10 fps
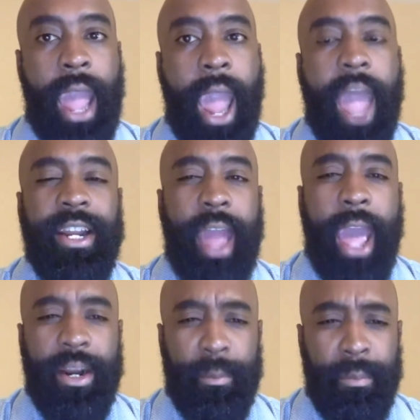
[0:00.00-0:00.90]

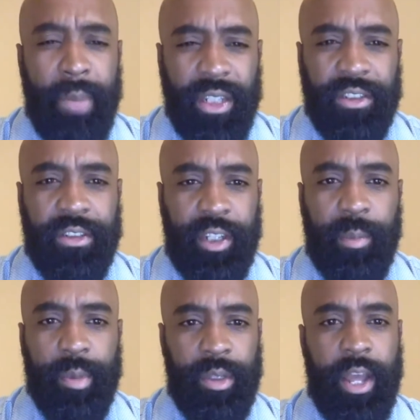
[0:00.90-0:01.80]
a much
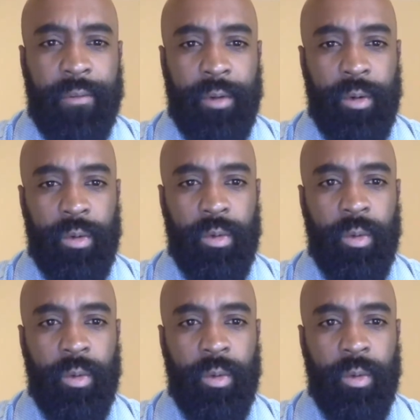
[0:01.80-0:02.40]
deeper level,